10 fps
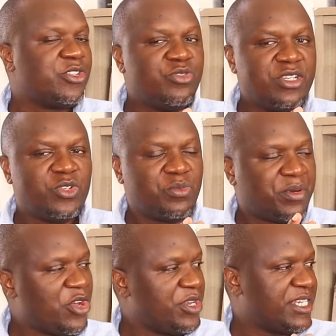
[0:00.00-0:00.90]
You need to
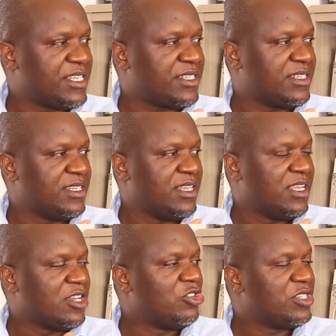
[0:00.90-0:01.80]
prioritize.
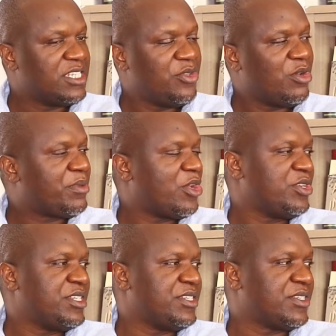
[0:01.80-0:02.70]
Consider your
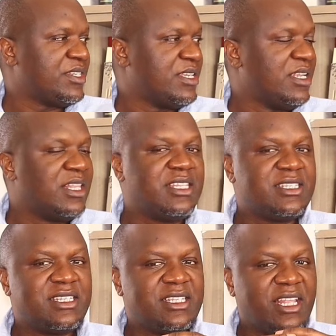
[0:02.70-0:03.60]
priorities.
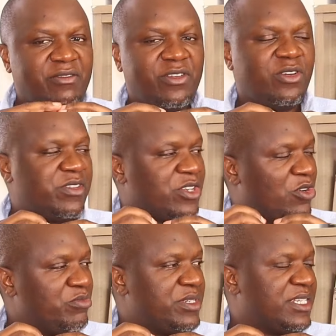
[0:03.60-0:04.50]
This level of
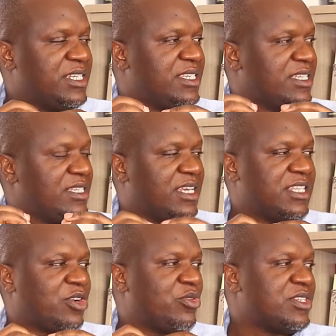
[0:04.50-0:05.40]
incompetence in this
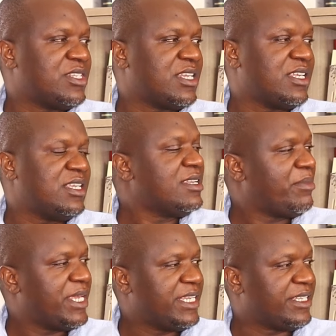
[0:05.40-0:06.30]
Kenya Kwanza is
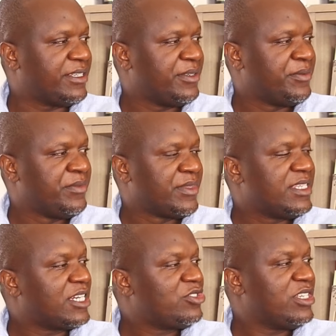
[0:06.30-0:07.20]
appalling.
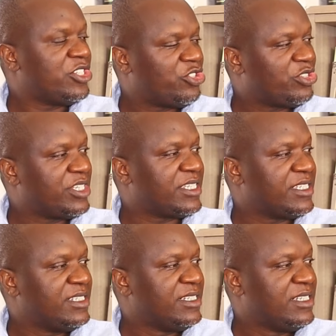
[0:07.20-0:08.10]
It's actually shocking
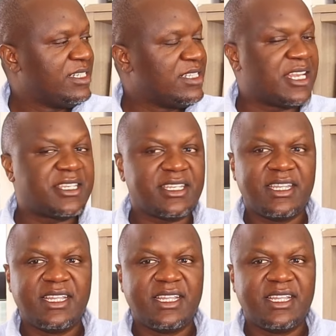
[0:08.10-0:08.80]
that